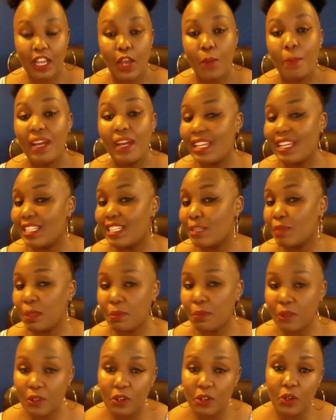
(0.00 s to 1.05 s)
By letting
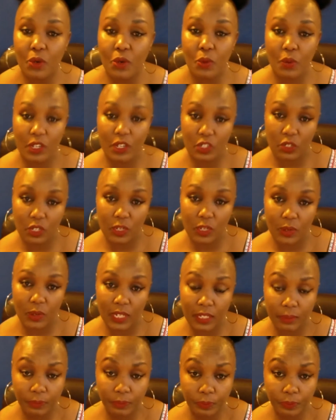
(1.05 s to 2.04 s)
people know what you're doing.